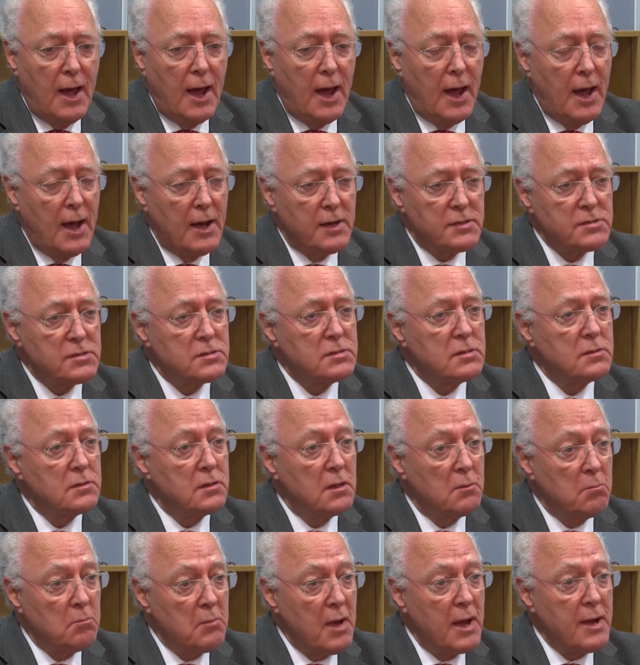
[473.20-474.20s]
as
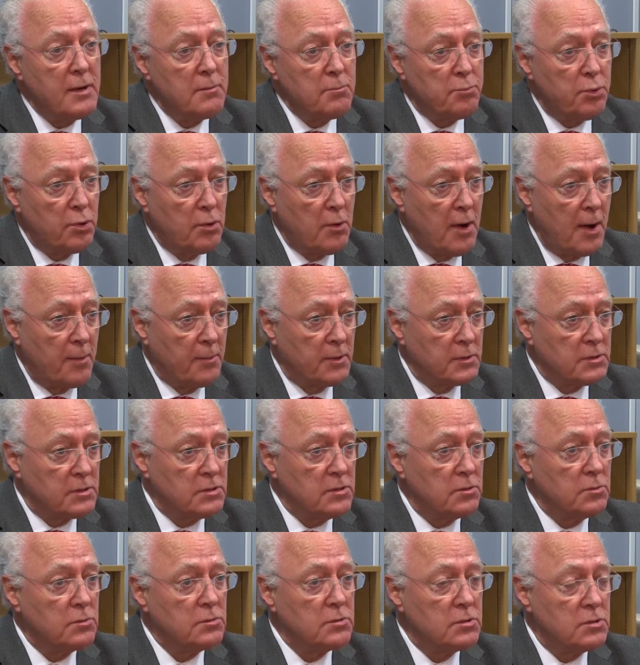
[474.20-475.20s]
the main
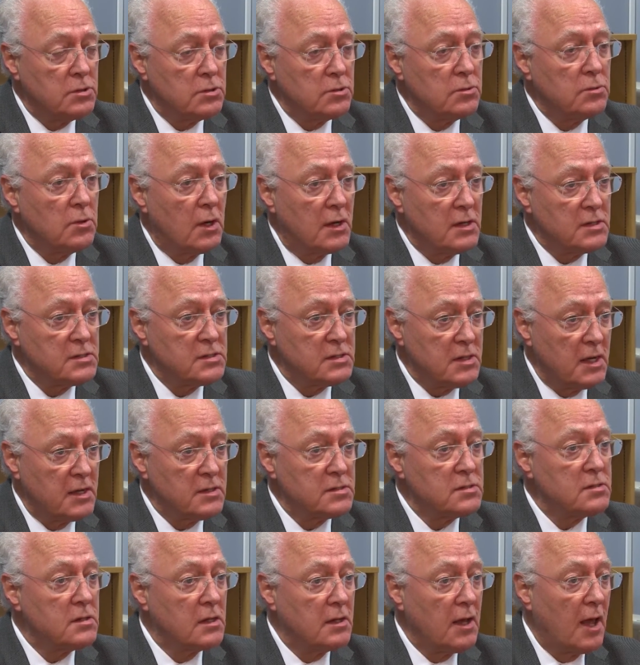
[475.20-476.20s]
parameter to
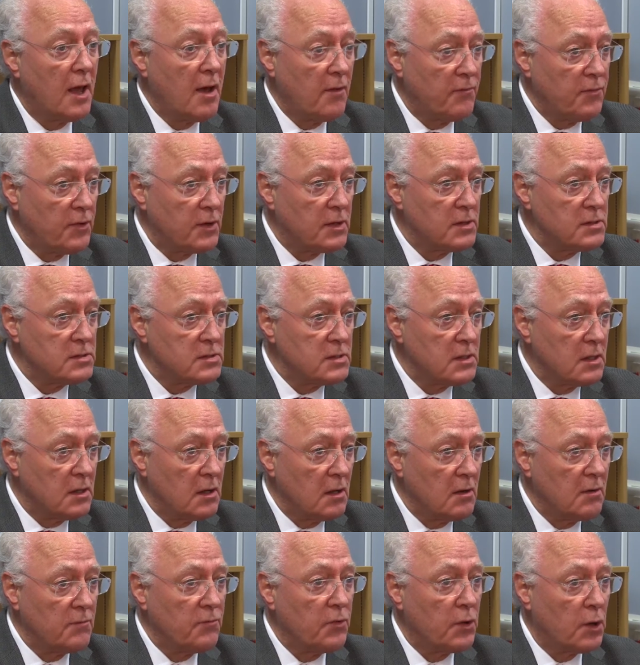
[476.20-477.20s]
assess the efficacy
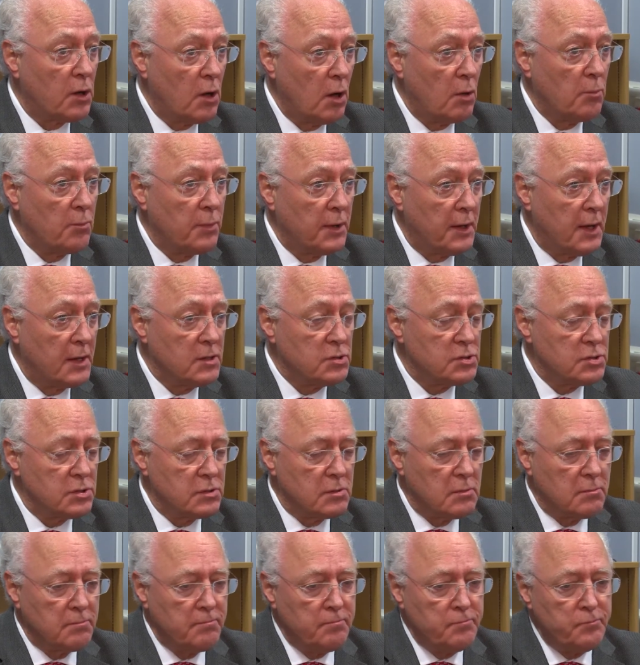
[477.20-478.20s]
of the combination.
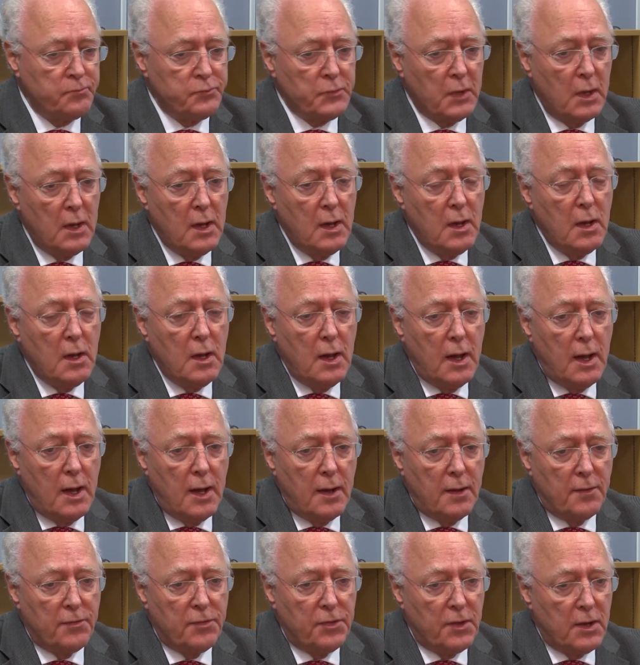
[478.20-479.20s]

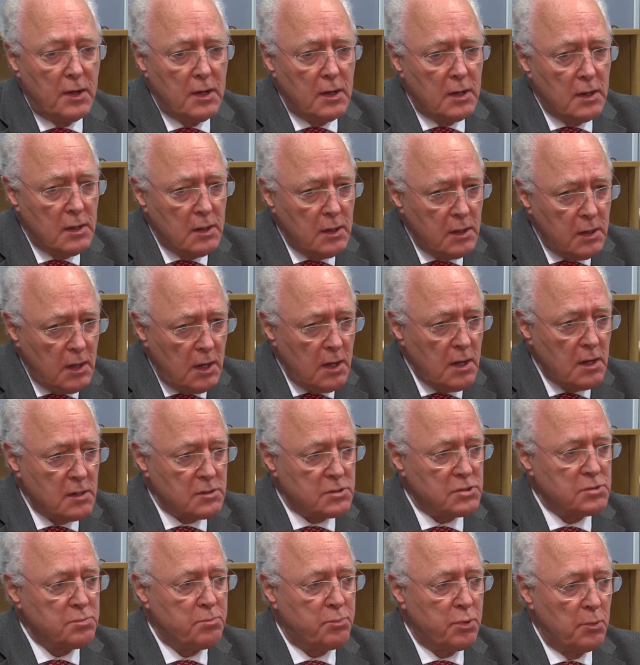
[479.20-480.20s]
The
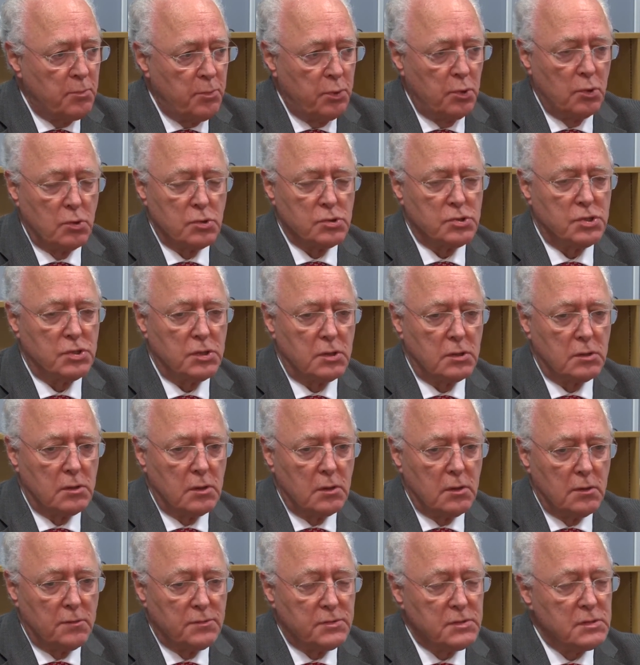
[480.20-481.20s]
large proportion of